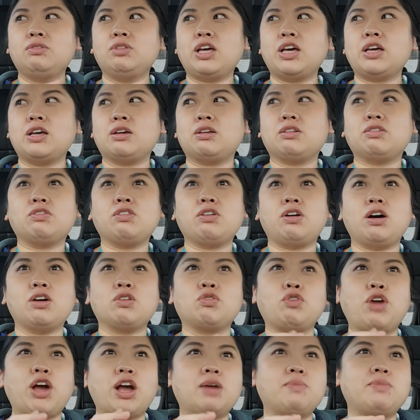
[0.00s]
like a
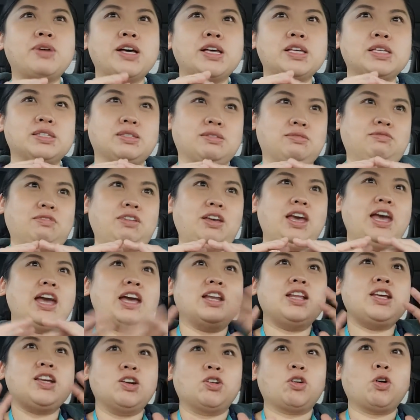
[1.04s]
grandma's
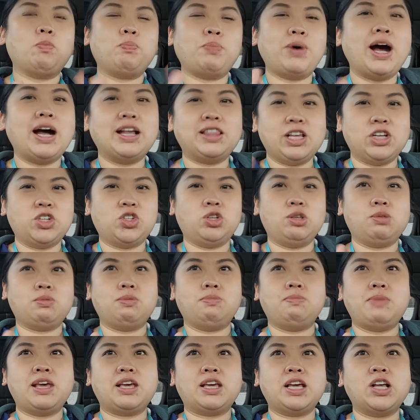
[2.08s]
80 year old pot that she's
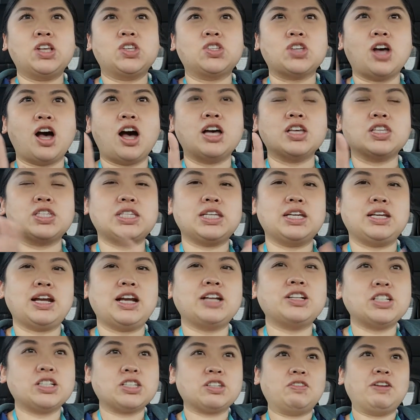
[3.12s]
been making sauce in.
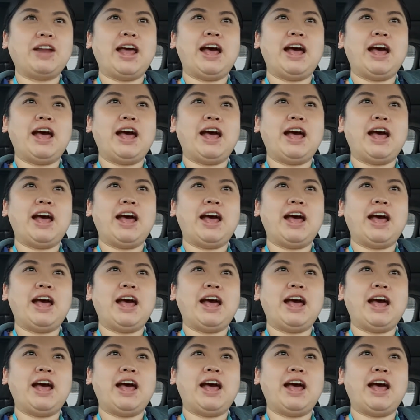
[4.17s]
I just